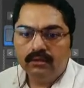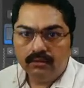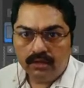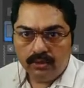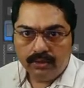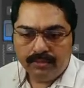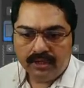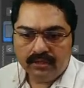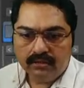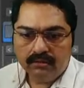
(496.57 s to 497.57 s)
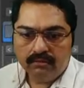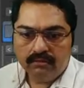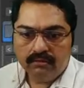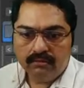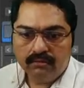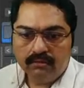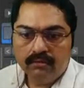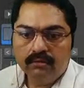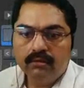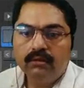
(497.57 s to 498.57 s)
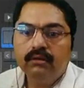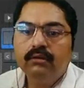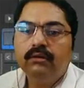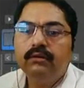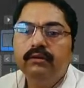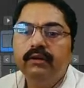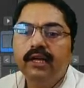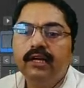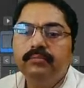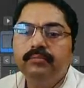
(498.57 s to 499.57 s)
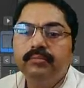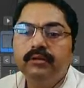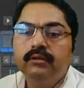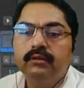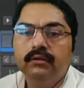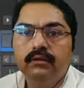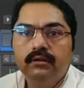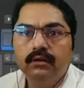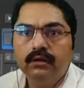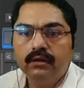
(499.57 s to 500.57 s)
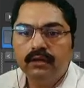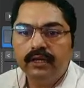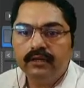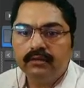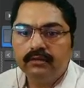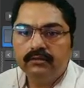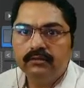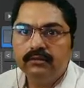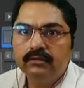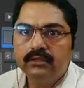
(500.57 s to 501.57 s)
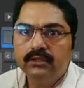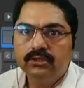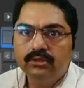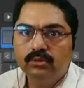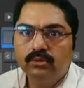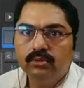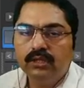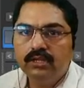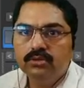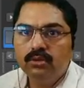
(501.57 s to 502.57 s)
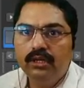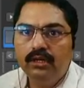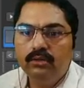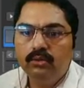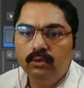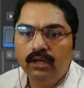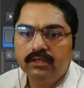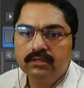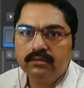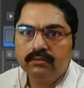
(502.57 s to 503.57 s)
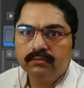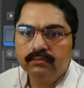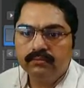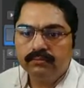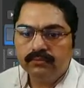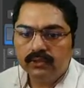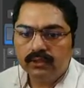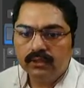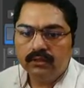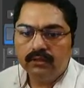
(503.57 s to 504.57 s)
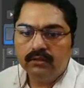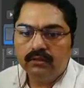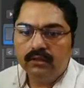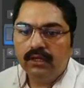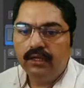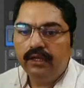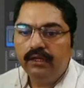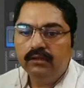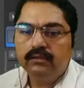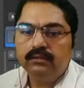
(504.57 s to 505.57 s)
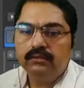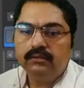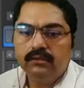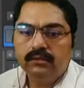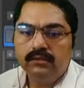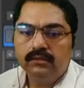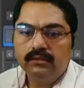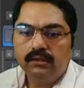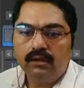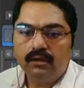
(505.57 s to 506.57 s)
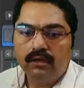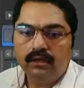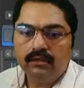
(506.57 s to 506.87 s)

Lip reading: leave the button, drag up, click. So there is only 2 clicks. Again, click,